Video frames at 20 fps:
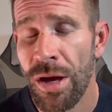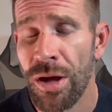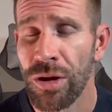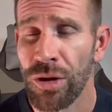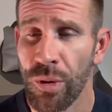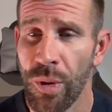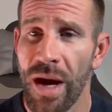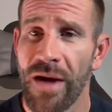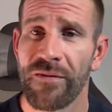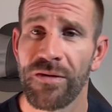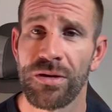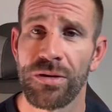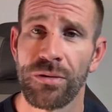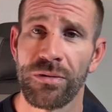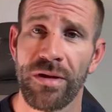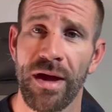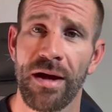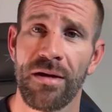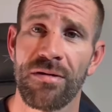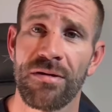You have a
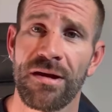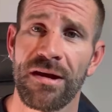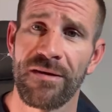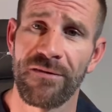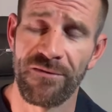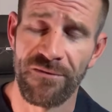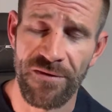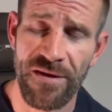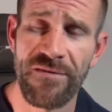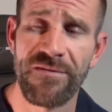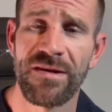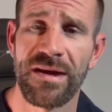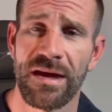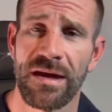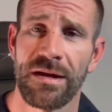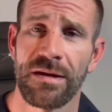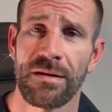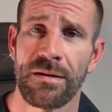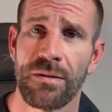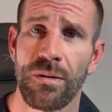
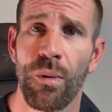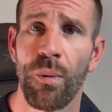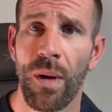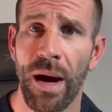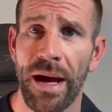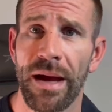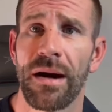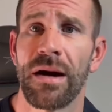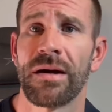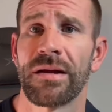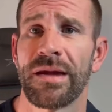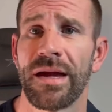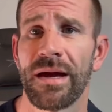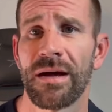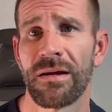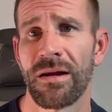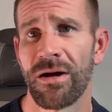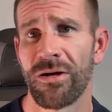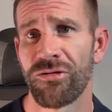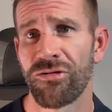2015 white Hyundai
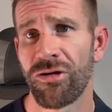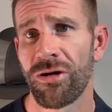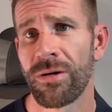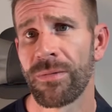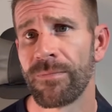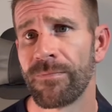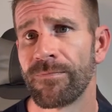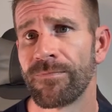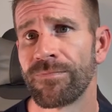Elantra.